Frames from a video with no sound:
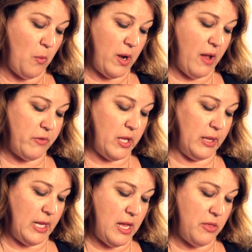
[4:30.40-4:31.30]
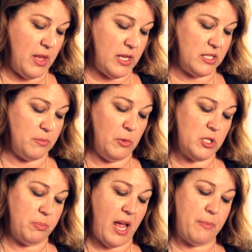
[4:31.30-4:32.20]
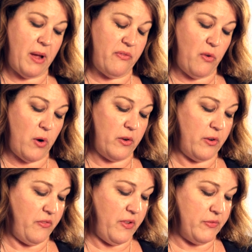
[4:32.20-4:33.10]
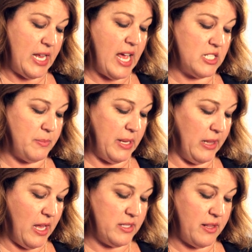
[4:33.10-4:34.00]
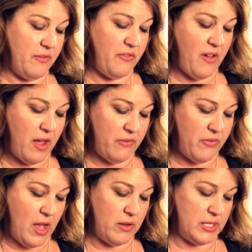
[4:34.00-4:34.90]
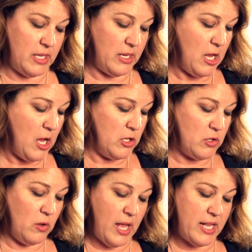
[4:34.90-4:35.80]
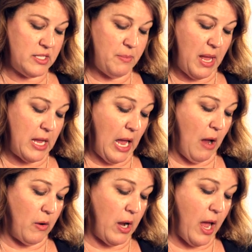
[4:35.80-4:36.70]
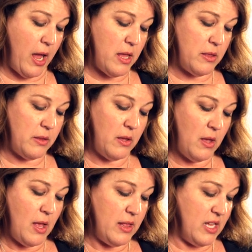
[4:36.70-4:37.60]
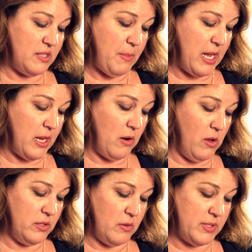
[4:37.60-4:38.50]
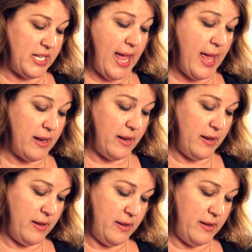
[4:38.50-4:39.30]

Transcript: Whatever the length is, multiplied by 450 has to be less than 5,000. So let's make our height, let's make it also 10.